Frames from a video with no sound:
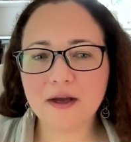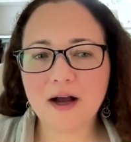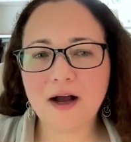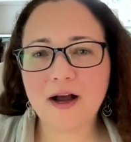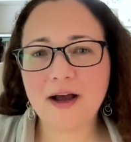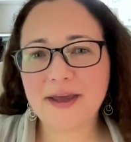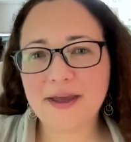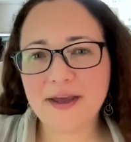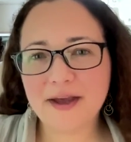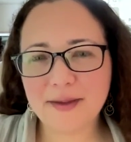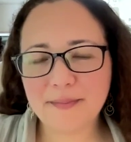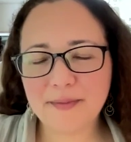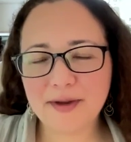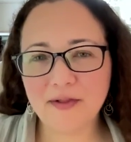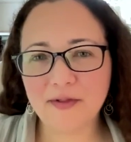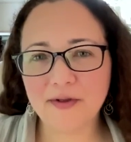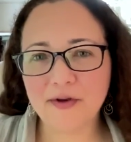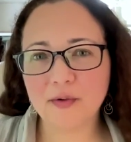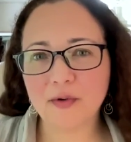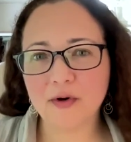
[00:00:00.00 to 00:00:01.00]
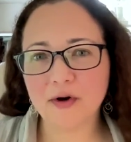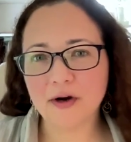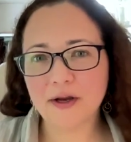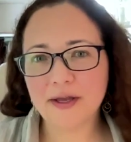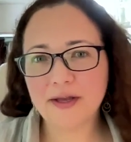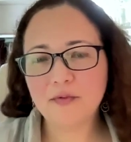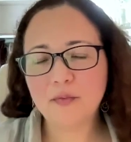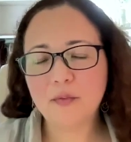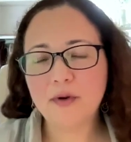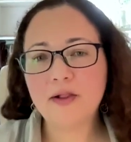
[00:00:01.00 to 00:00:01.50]
Hi, I'm Eleanor,
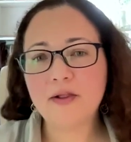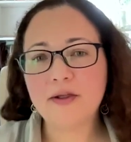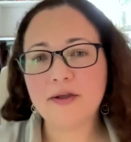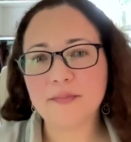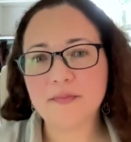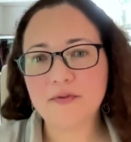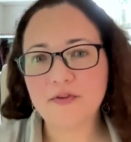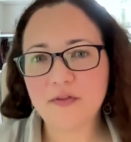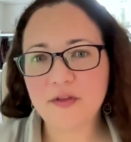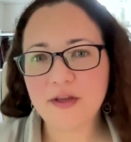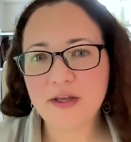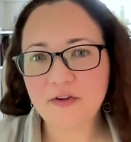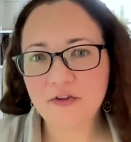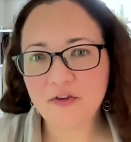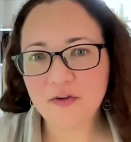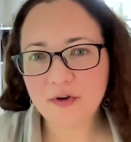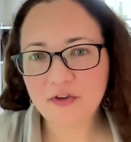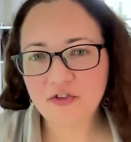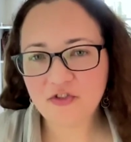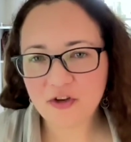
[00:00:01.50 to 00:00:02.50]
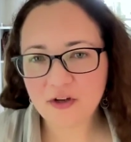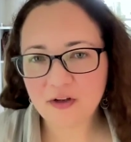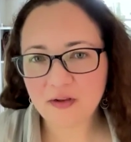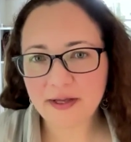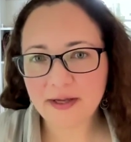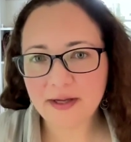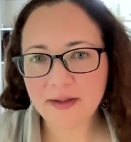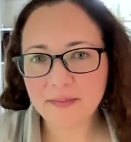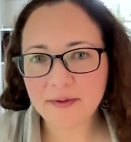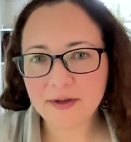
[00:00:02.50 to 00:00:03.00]
and welcome to the Intuition
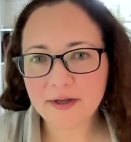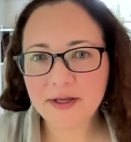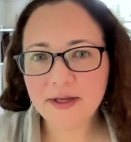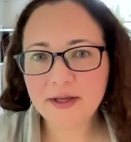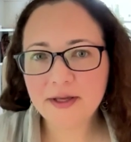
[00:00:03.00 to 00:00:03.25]
Lab.